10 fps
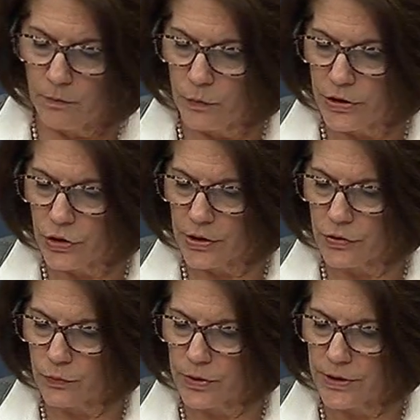we
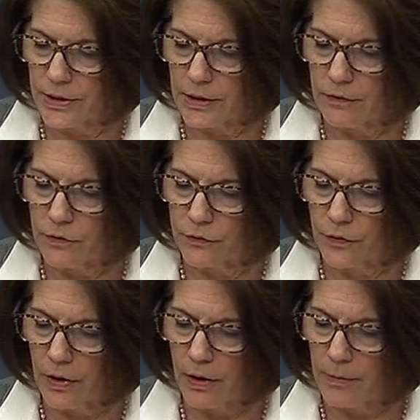just received
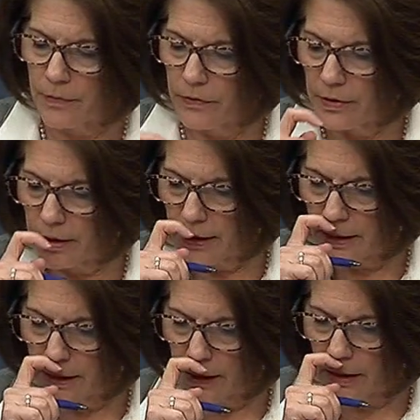from
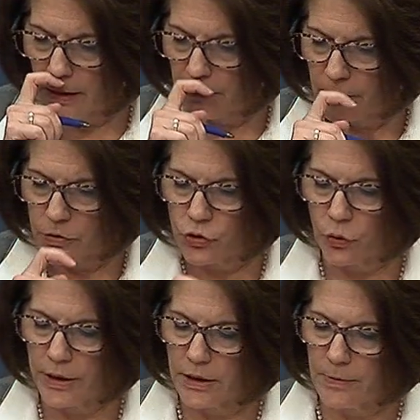the
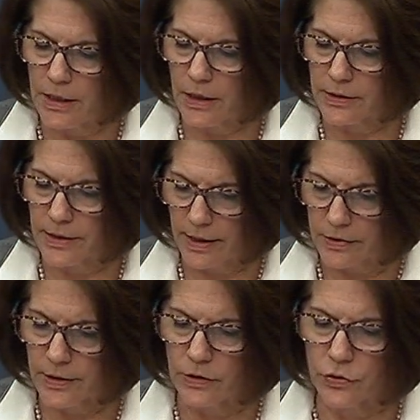Joint Committee on
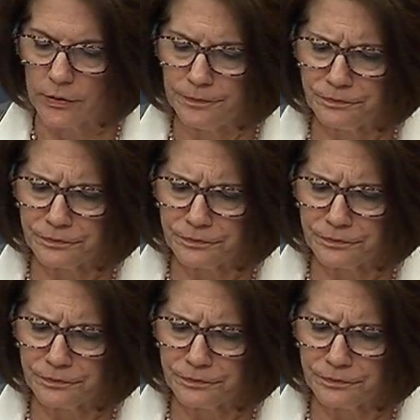Taxation